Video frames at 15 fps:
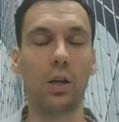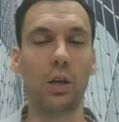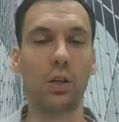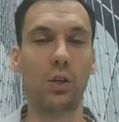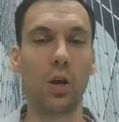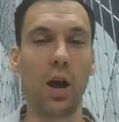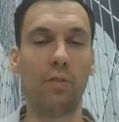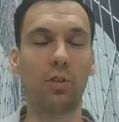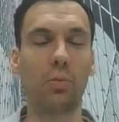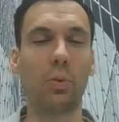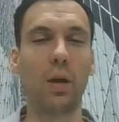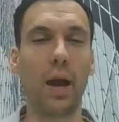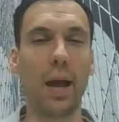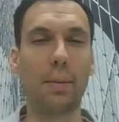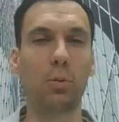you have to
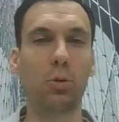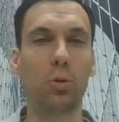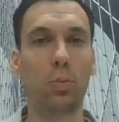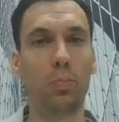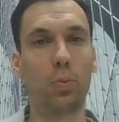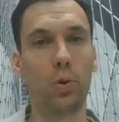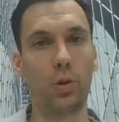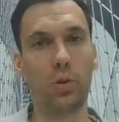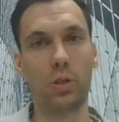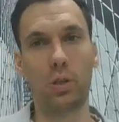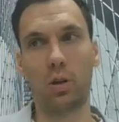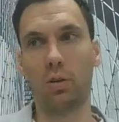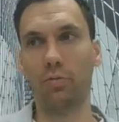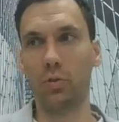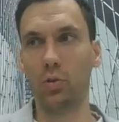be able to put
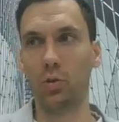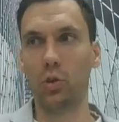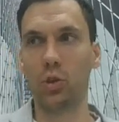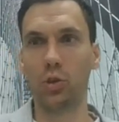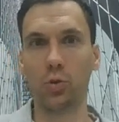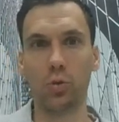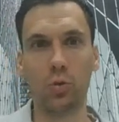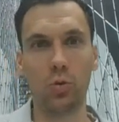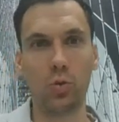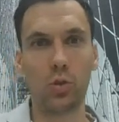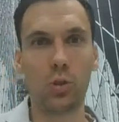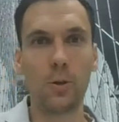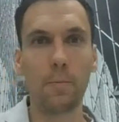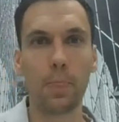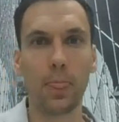yourself in the
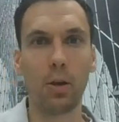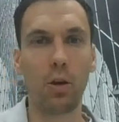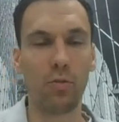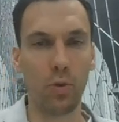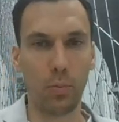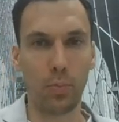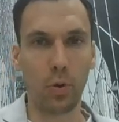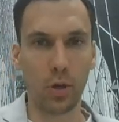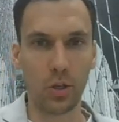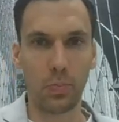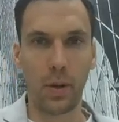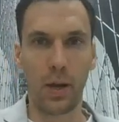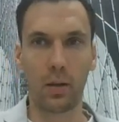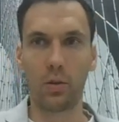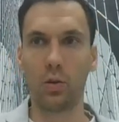shoes of your
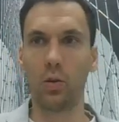prospect,